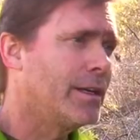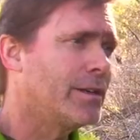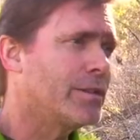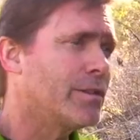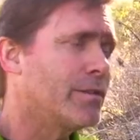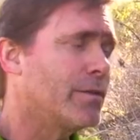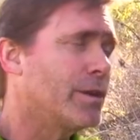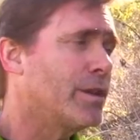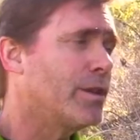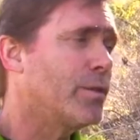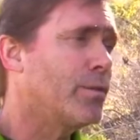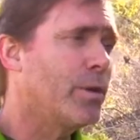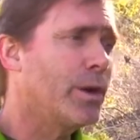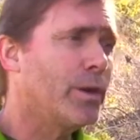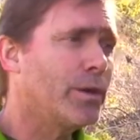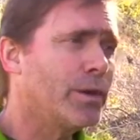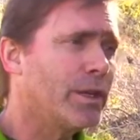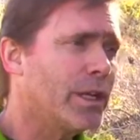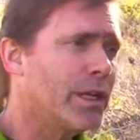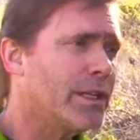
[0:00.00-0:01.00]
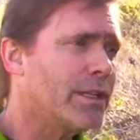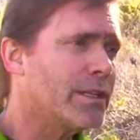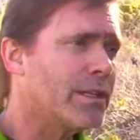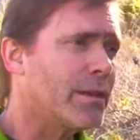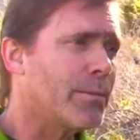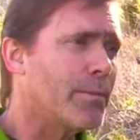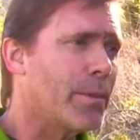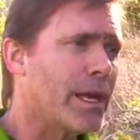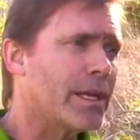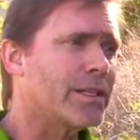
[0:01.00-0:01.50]
So in the wilderness,
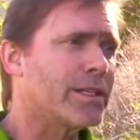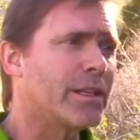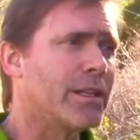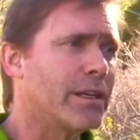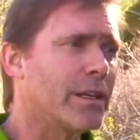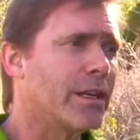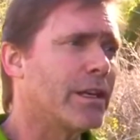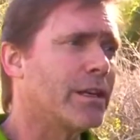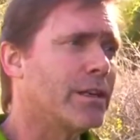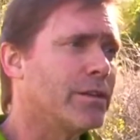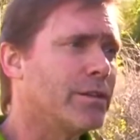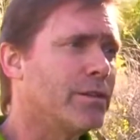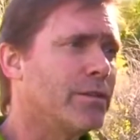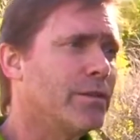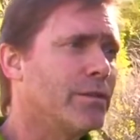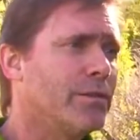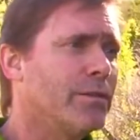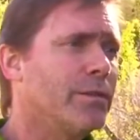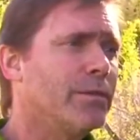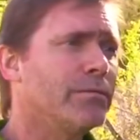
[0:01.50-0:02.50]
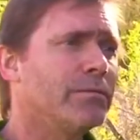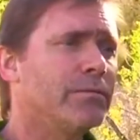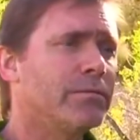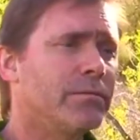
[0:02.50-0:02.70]
the best thing you can do,